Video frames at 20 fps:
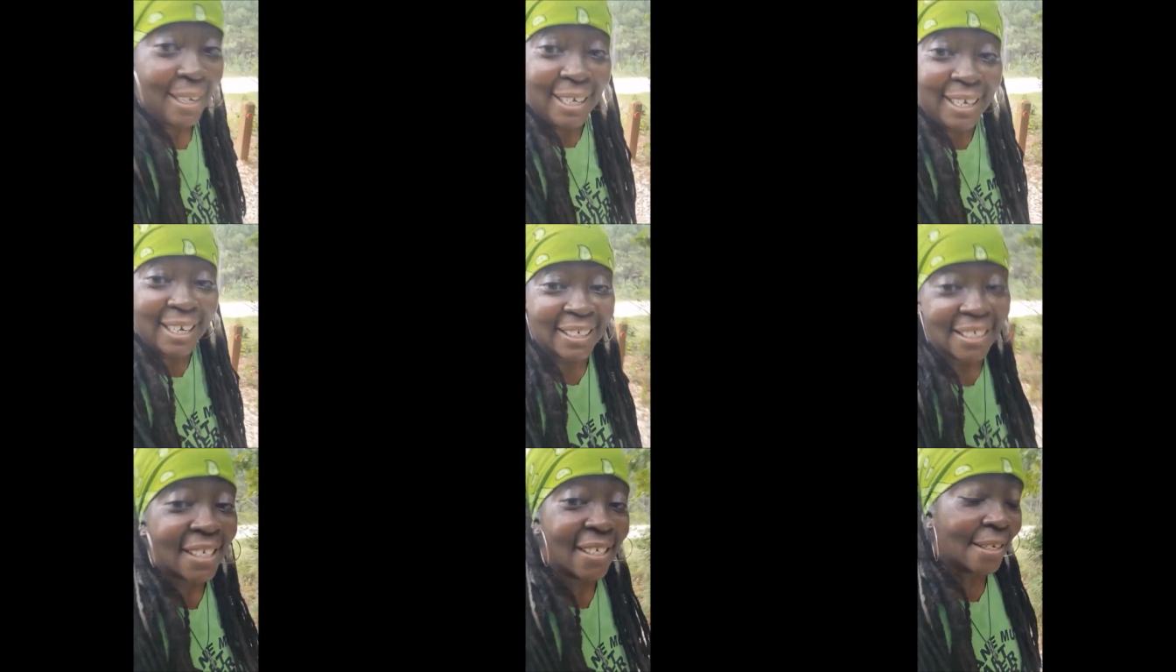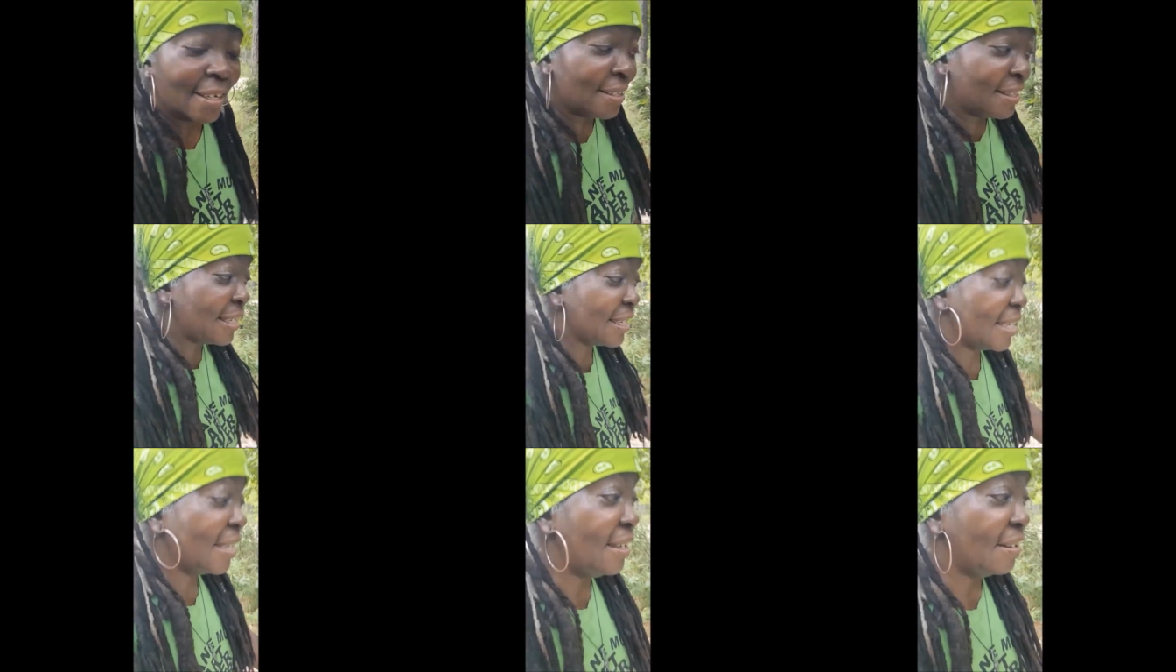into the
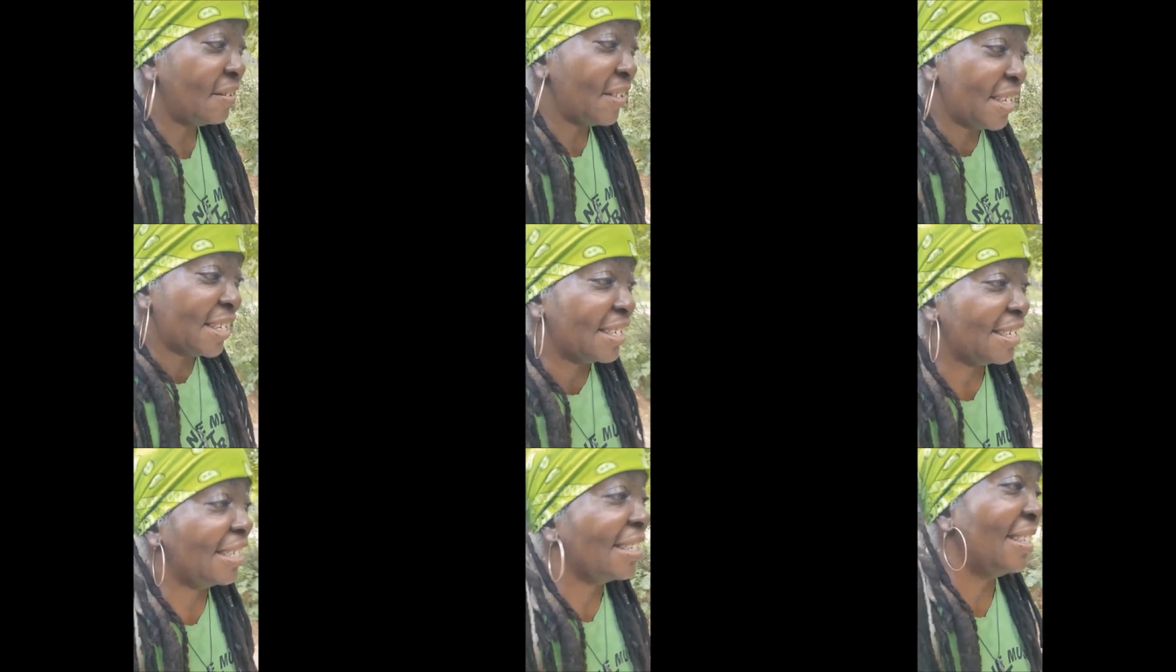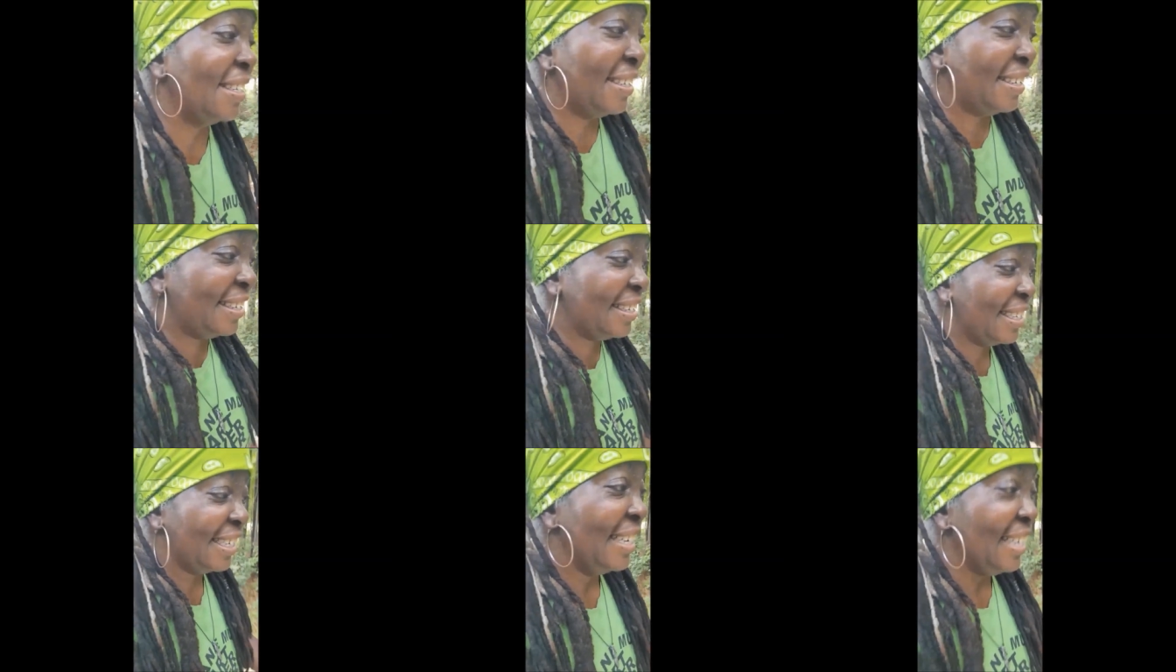thick of it,
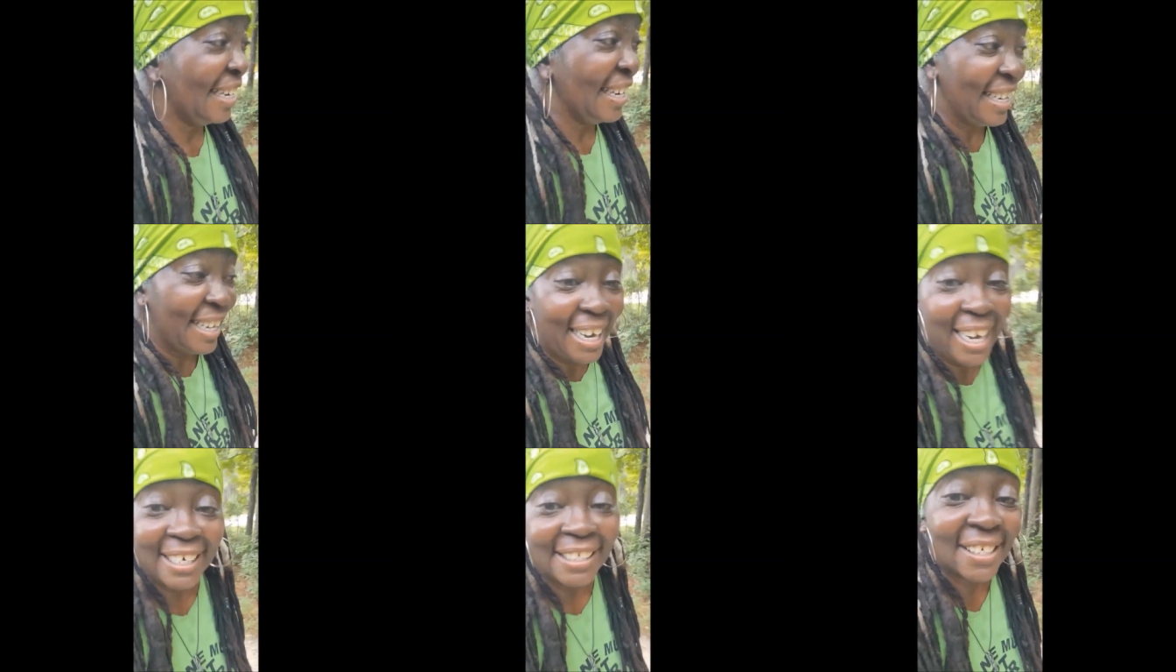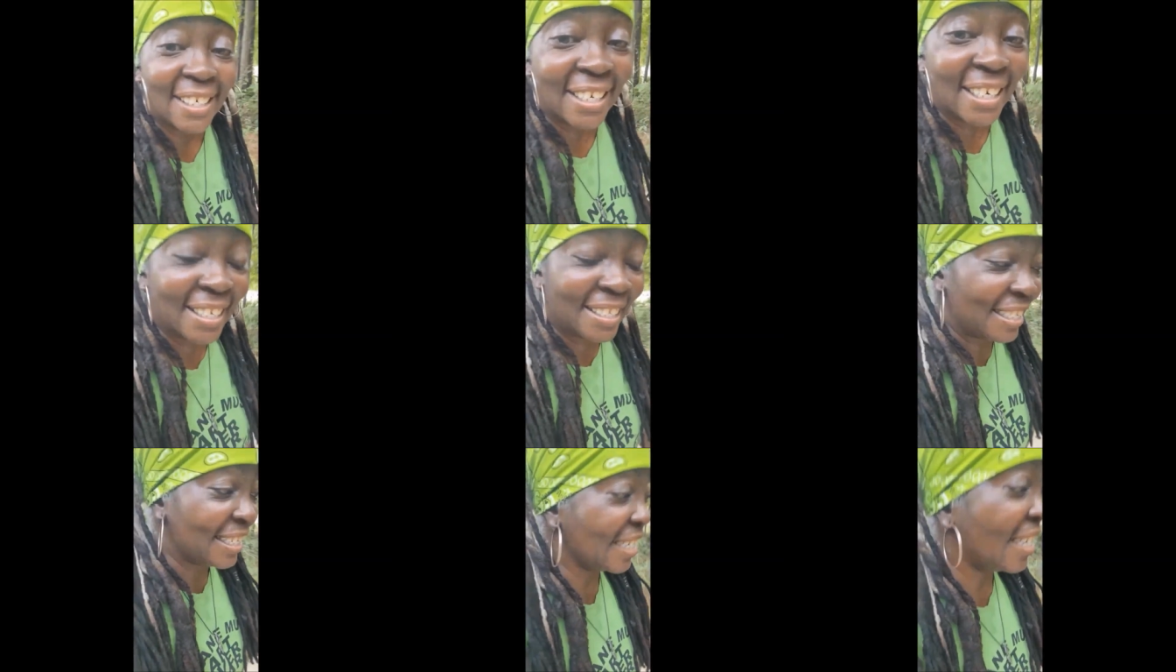into
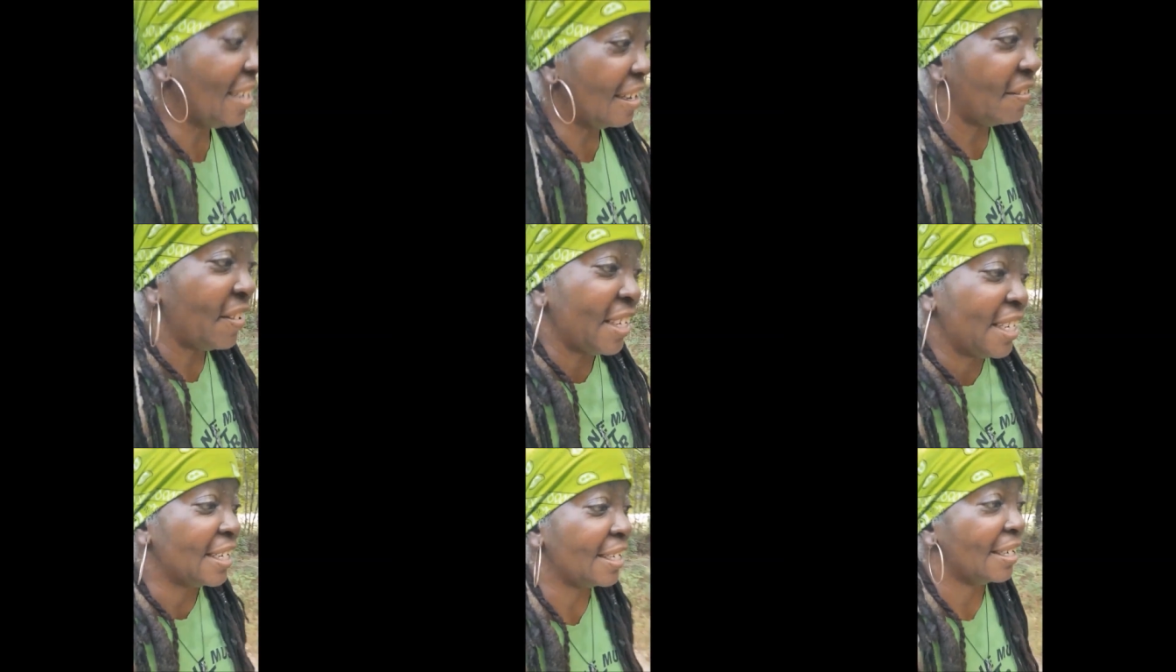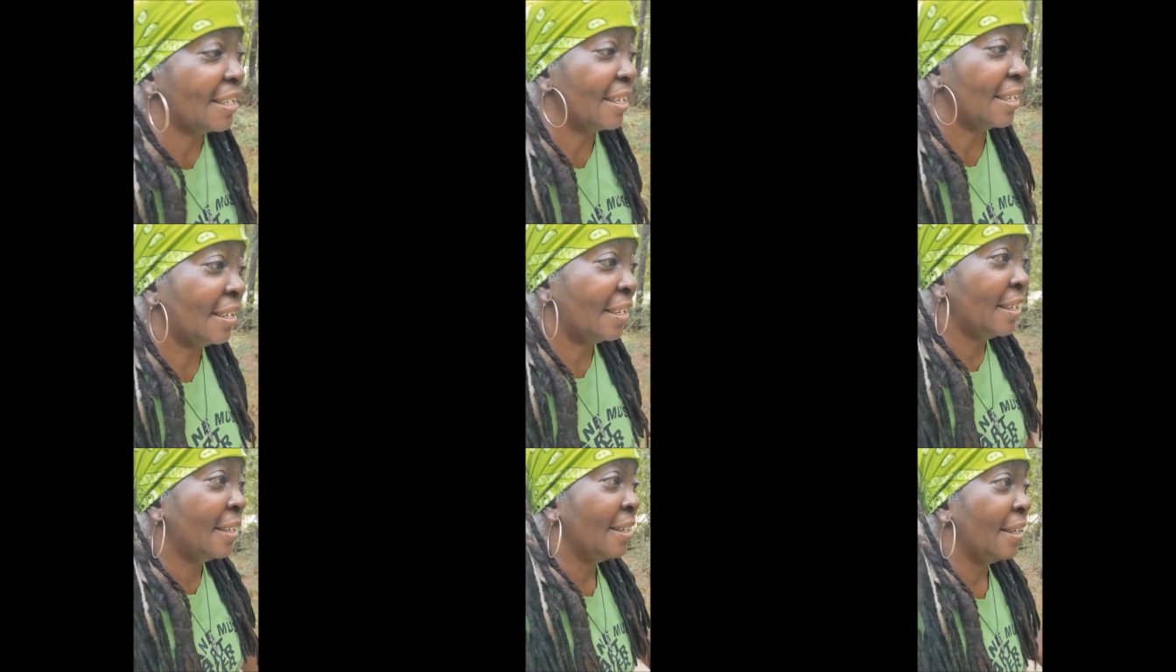the thick of it.
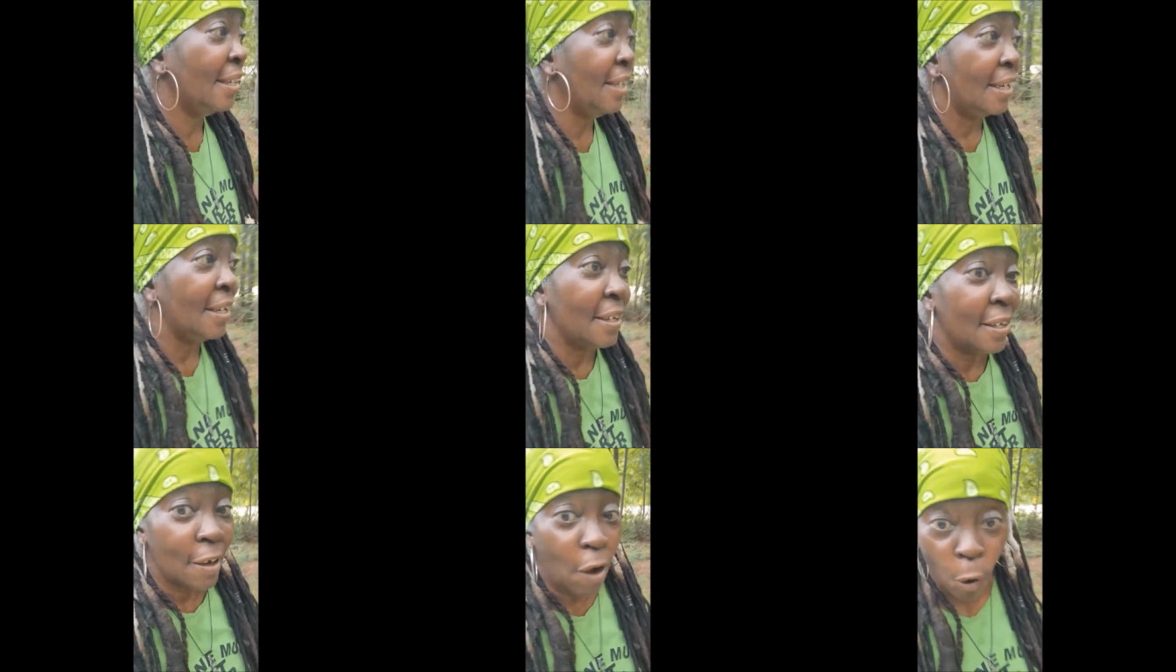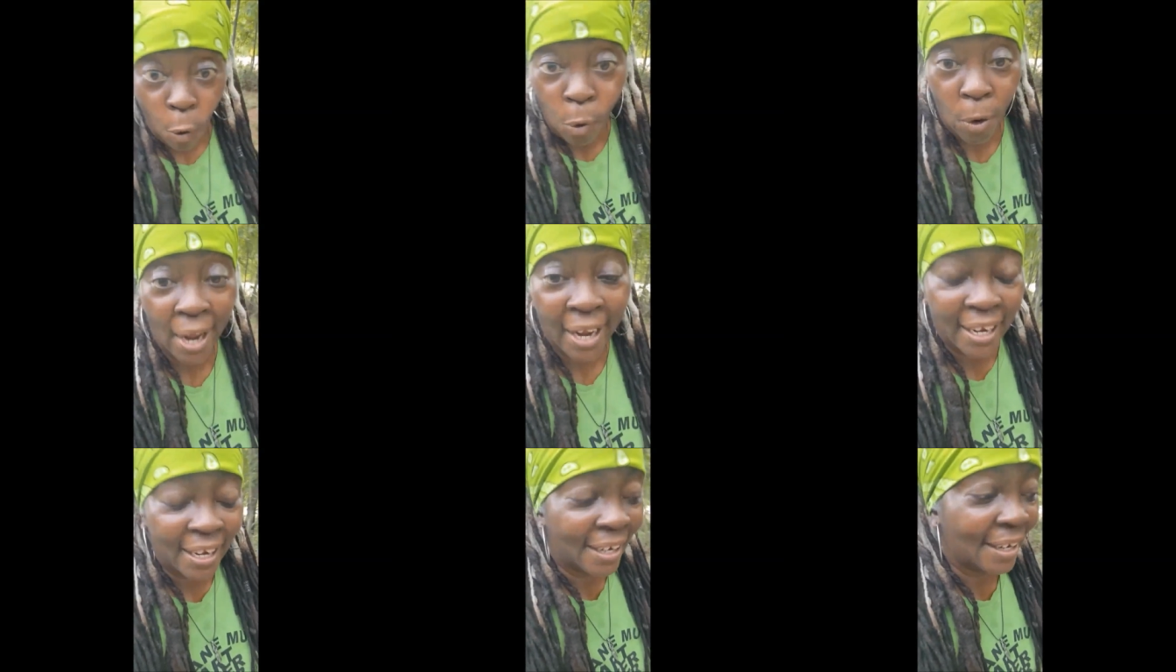
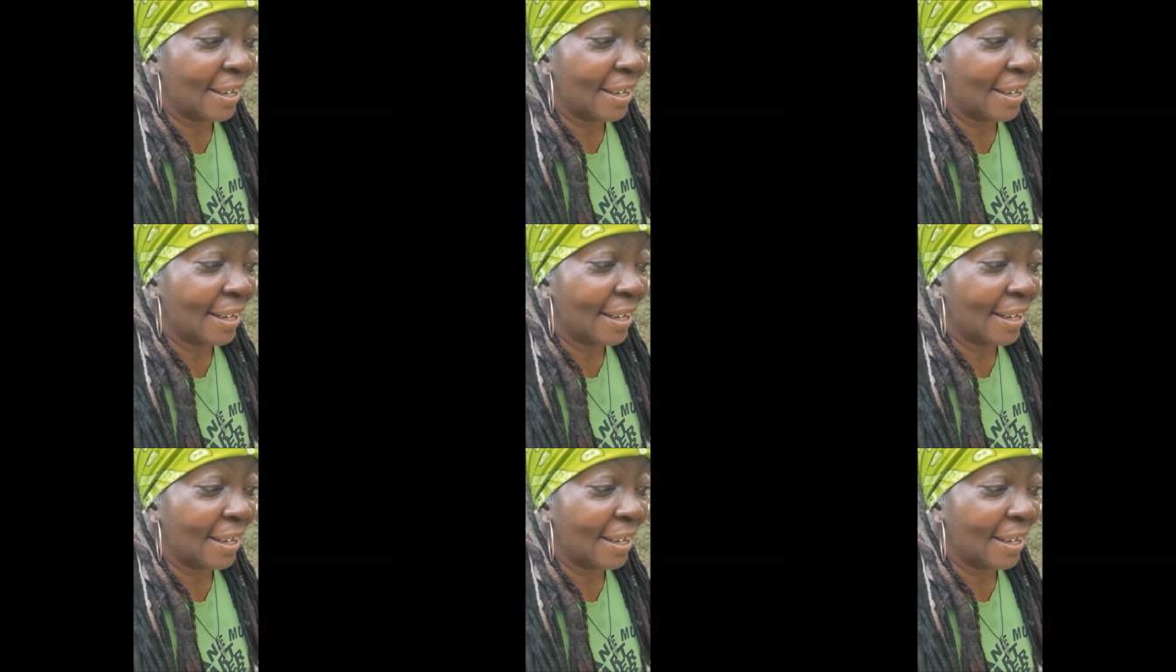Oi!